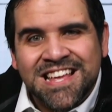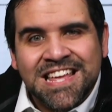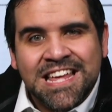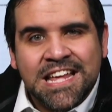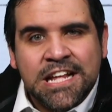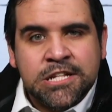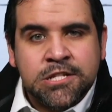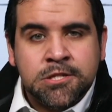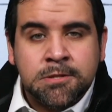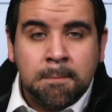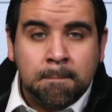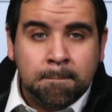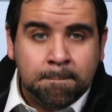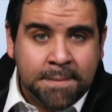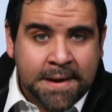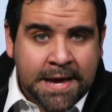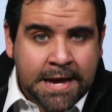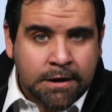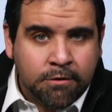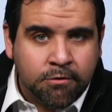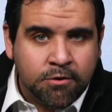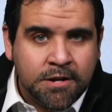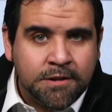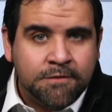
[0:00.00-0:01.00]
it's
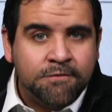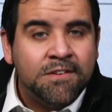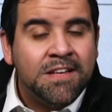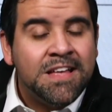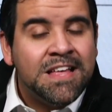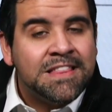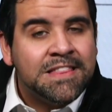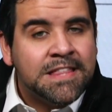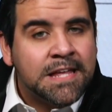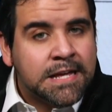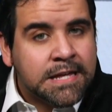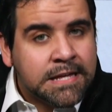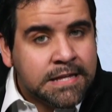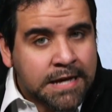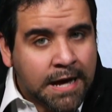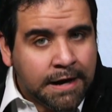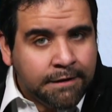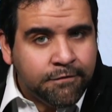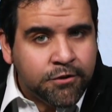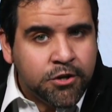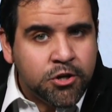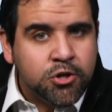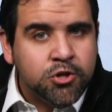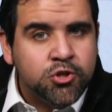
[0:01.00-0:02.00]
imperative that
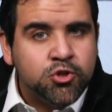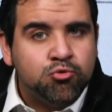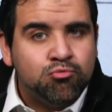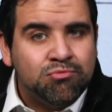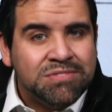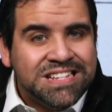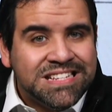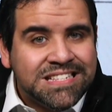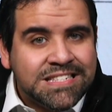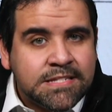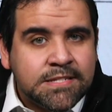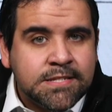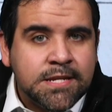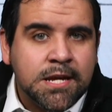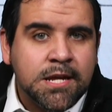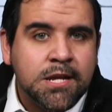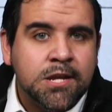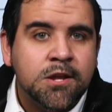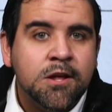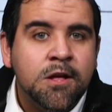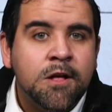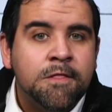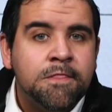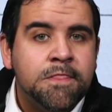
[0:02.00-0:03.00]
governors rescind